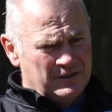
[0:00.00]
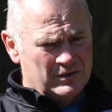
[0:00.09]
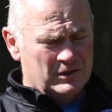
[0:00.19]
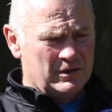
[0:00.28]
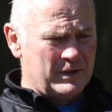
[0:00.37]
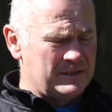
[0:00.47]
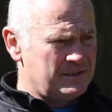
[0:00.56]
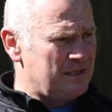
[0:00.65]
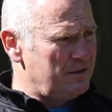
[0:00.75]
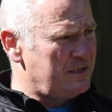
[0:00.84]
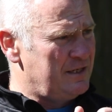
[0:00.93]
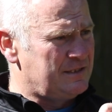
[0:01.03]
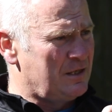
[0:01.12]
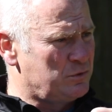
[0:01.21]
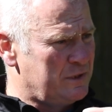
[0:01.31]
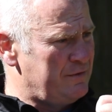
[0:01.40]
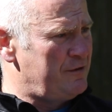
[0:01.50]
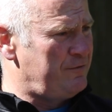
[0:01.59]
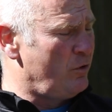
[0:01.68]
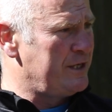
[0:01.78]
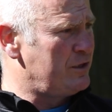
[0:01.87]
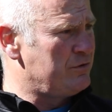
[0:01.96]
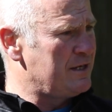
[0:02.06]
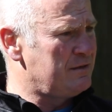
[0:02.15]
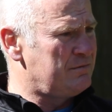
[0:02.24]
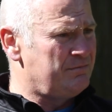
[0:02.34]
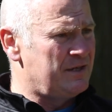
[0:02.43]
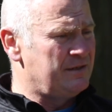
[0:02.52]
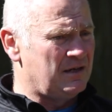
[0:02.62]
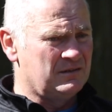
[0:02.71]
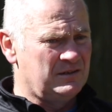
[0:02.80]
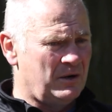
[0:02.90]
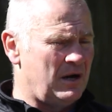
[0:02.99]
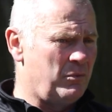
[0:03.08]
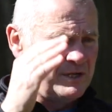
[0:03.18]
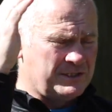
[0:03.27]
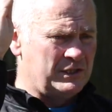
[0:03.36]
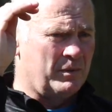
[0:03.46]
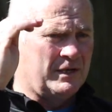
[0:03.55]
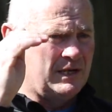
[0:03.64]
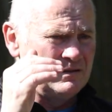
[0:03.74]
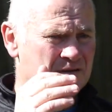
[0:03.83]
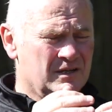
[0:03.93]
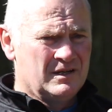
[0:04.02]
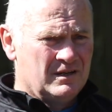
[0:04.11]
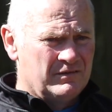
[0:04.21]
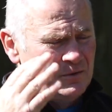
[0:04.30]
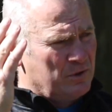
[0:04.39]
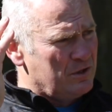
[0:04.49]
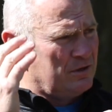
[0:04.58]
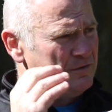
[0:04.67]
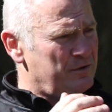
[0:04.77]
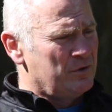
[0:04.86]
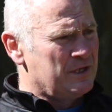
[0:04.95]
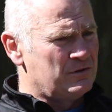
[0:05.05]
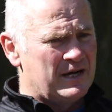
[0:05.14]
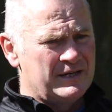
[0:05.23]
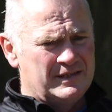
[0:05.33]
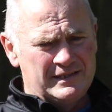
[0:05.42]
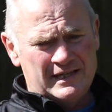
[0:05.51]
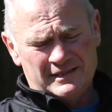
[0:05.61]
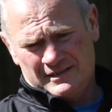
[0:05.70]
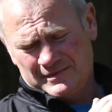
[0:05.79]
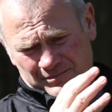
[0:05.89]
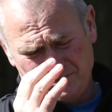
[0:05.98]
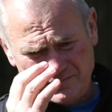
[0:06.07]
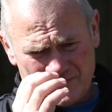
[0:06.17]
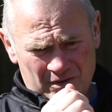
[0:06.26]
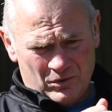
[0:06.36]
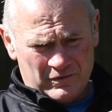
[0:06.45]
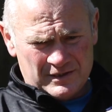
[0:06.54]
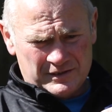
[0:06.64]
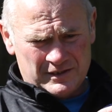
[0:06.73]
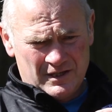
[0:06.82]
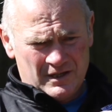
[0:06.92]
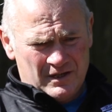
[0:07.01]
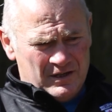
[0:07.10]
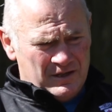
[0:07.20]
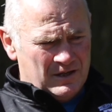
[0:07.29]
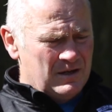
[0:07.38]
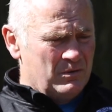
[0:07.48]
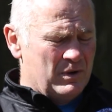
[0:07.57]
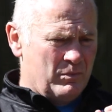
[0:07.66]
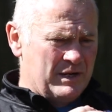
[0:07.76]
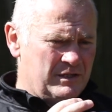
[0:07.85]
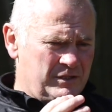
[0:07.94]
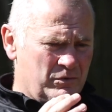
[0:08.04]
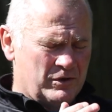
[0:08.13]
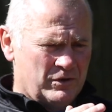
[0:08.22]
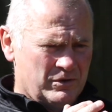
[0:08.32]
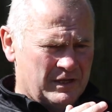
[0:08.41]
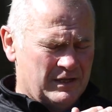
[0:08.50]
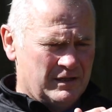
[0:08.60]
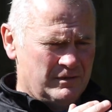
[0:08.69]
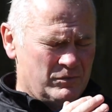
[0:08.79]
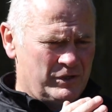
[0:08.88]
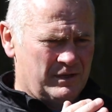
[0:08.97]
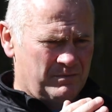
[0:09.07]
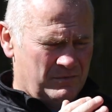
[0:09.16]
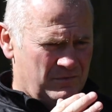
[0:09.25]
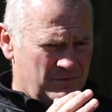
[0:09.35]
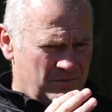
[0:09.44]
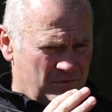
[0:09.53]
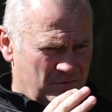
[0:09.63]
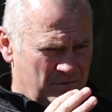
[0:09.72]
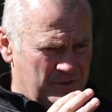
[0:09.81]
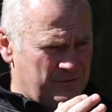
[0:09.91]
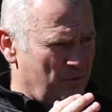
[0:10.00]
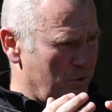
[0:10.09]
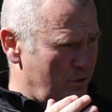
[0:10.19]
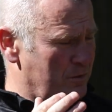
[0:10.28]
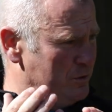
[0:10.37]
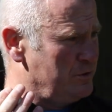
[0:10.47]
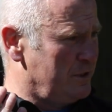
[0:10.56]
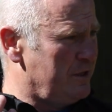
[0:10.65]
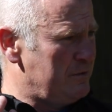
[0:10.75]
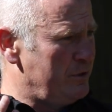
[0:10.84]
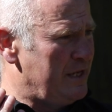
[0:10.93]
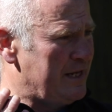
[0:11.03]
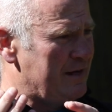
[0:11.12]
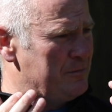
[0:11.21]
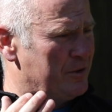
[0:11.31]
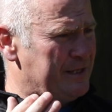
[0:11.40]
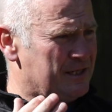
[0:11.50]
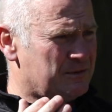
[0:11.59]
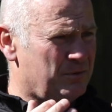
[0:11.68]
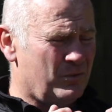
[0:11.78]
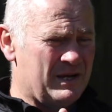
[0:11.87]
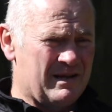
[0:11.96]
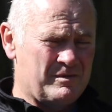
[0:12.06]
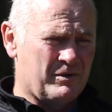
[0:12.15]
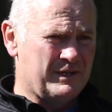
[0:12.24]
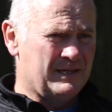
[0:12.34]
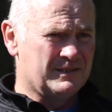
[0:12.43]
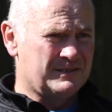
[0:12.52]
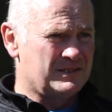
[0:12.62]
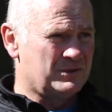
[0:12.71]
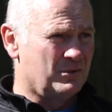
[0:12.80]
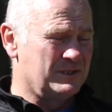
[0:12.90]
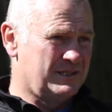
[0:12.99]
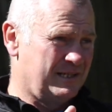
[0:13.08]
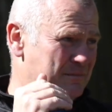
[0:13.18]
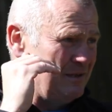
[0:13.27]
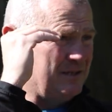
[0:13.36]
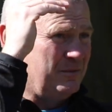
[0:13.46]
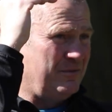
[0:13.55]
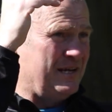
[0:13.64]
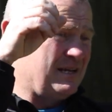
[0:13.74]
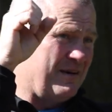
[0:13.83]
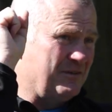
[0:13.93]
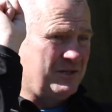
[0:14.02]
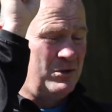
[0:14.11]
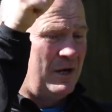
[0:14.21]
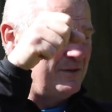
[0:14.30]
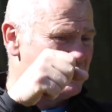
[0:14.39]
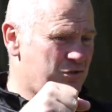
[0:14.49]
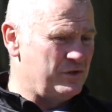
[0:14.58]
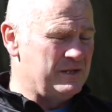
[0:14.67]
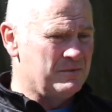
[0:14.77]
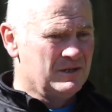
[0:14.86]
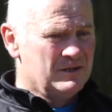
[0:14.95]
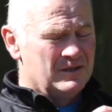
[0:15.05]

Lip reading: You could have went and said, okay, Dowse, we'll give you 400 grand, and that, you know, I want to stay up on that, and then you would have got a few hundred grand in debts and all that. So, yeah, when you were not going to get any money, this football club's losing a lot of money like everybody else, but where everybody else is sort of keeping it up there and having to go at this dream,